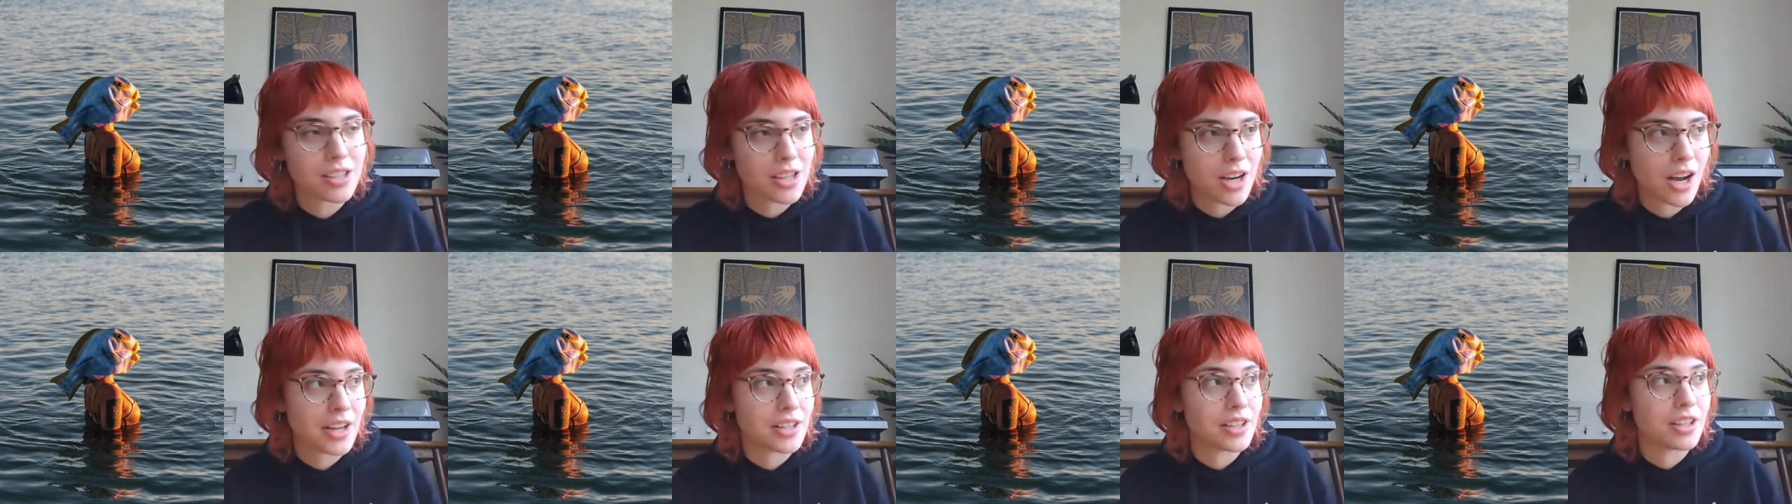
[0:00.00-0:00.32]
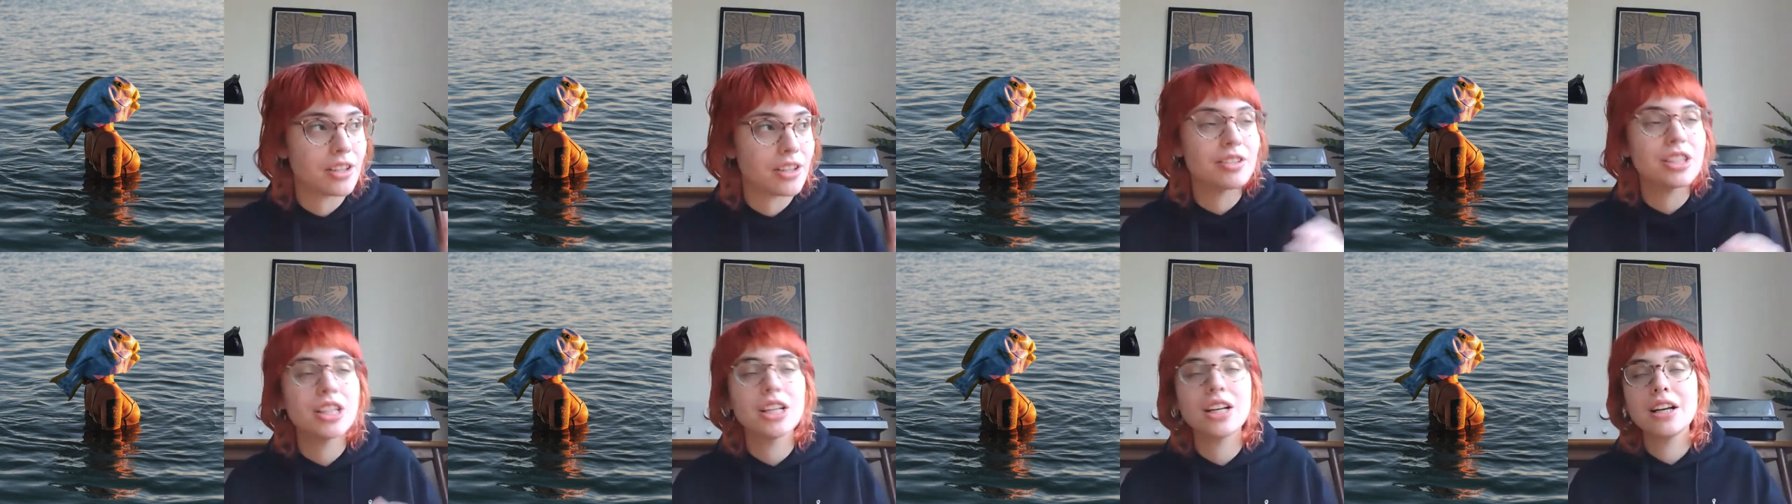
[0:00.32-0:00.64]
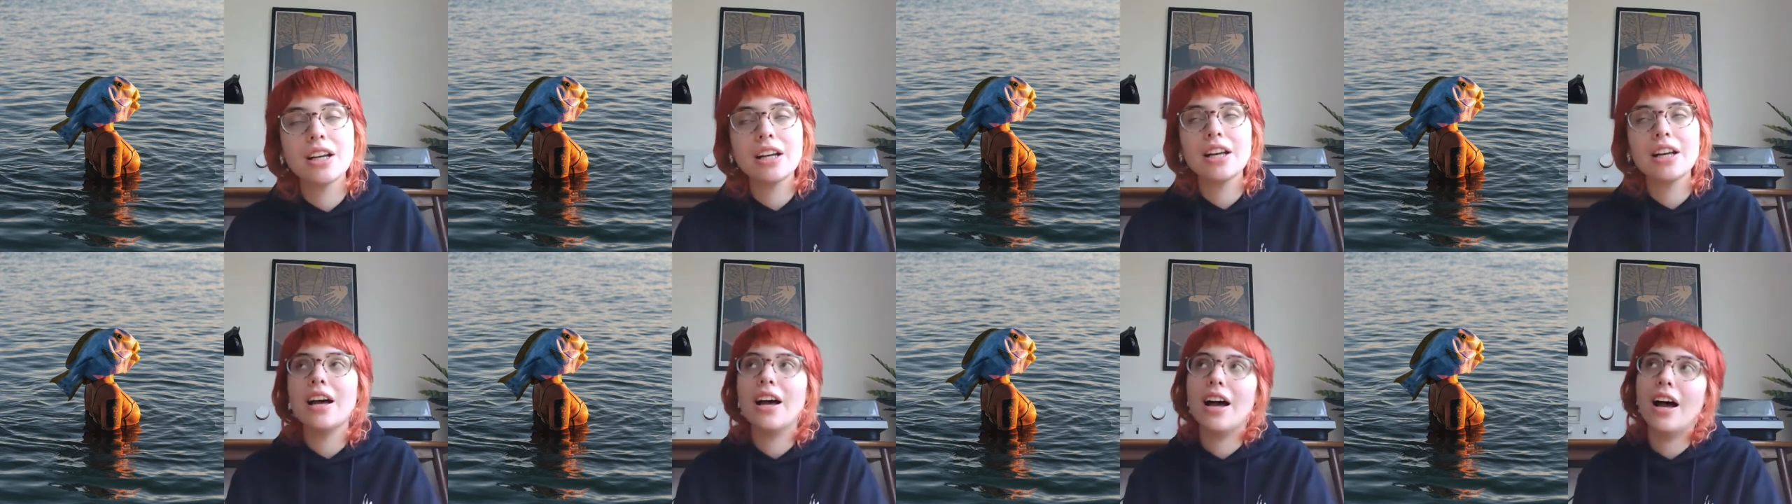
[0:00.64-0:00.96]
kind of.
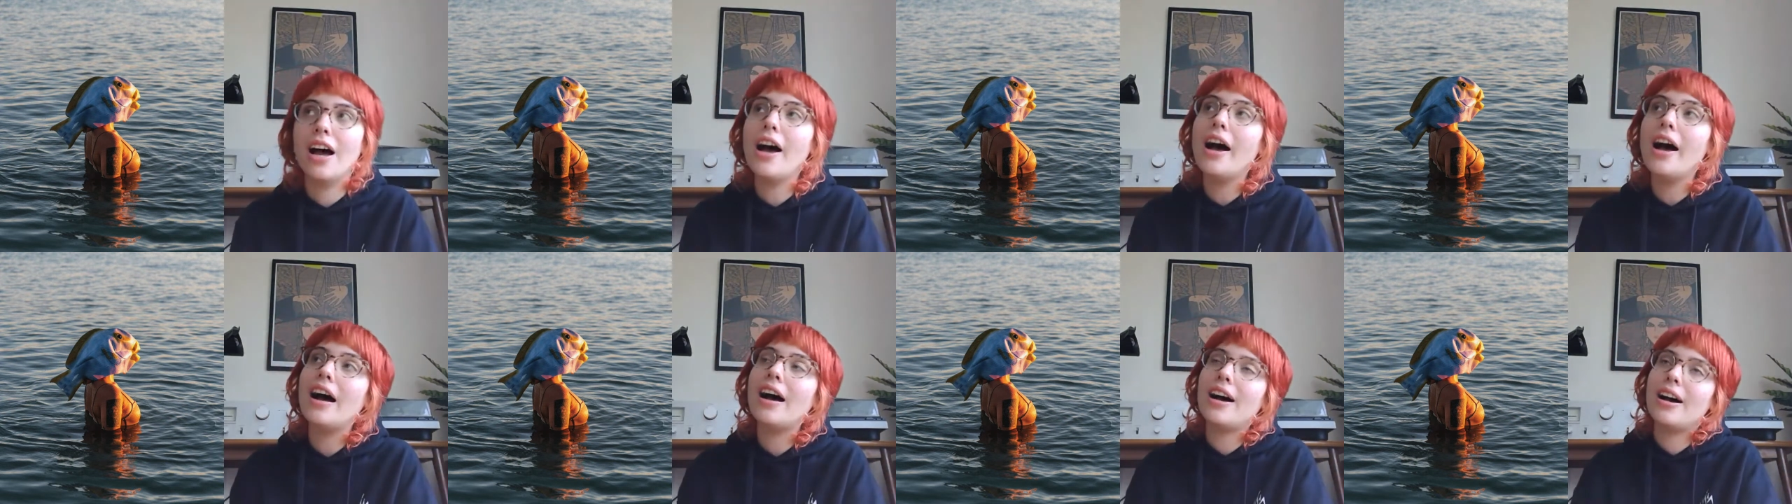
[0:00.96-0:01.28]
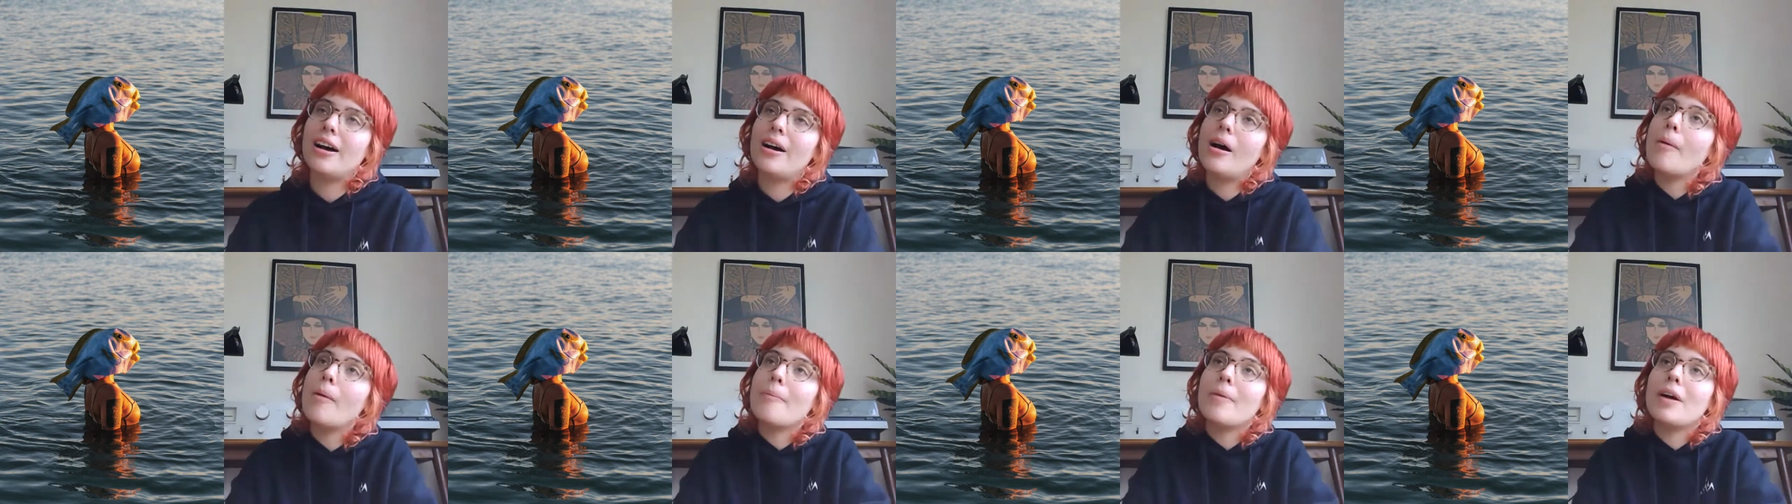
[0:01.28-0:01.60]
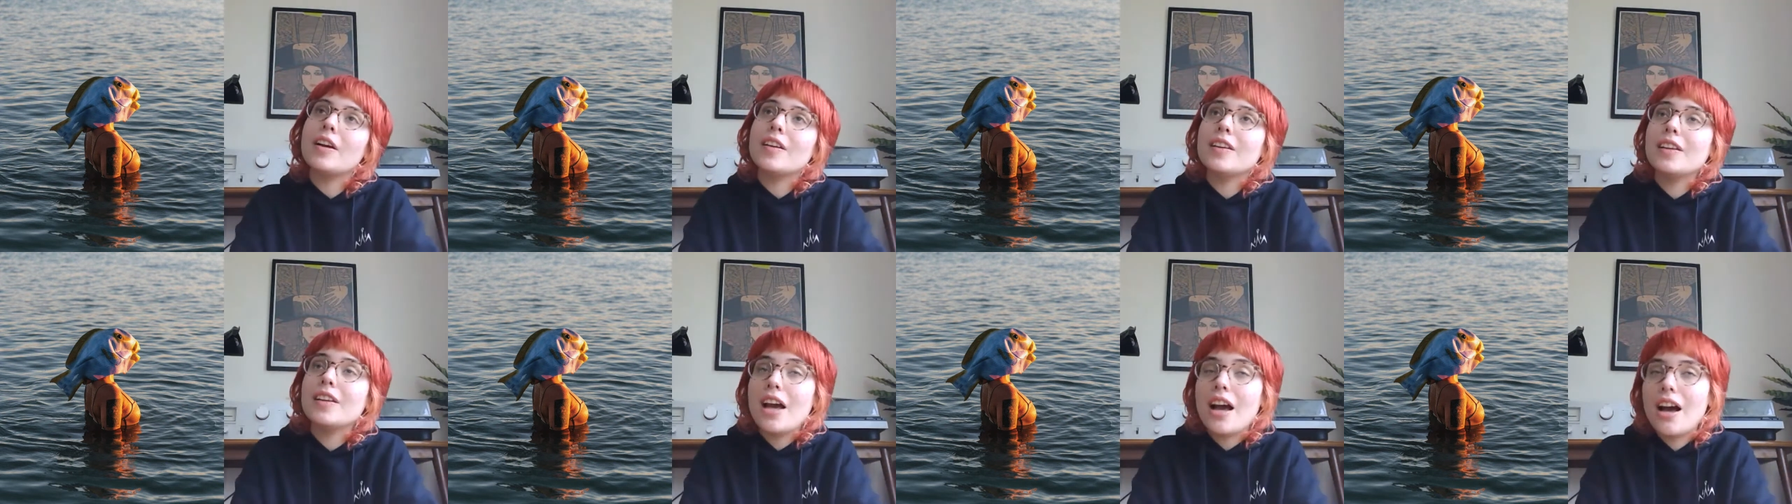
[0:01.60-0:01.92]

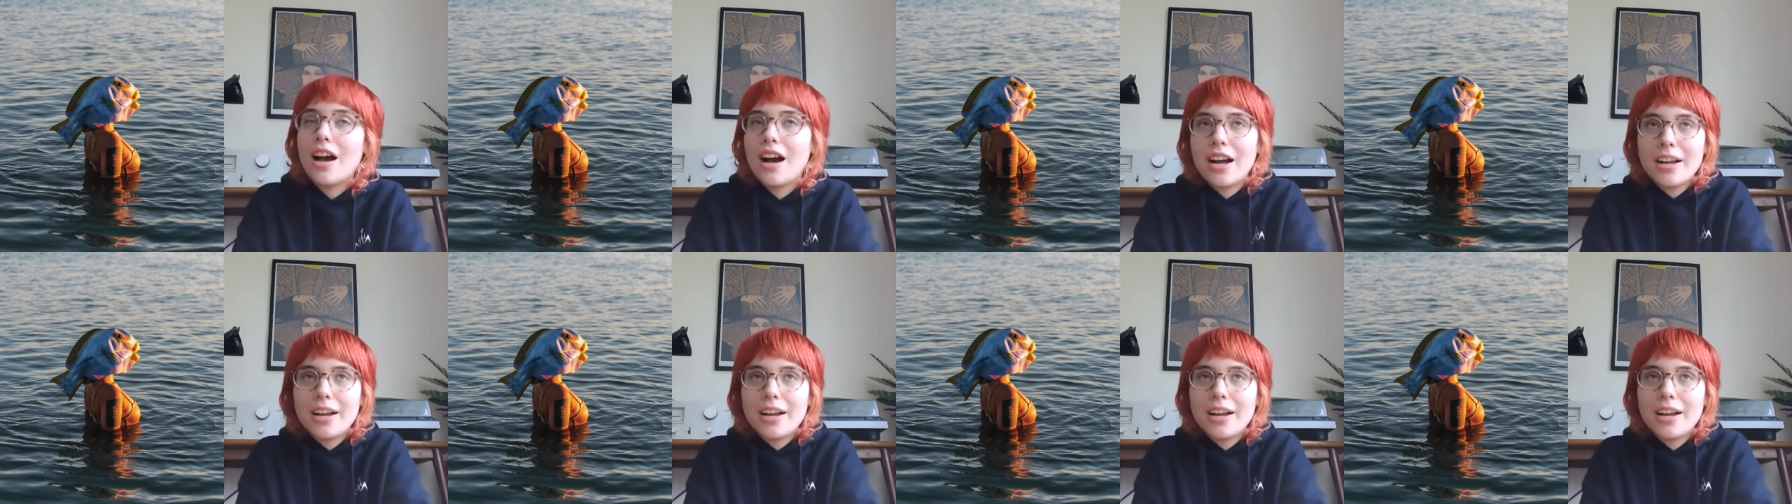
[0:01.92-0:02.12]
Yeah, I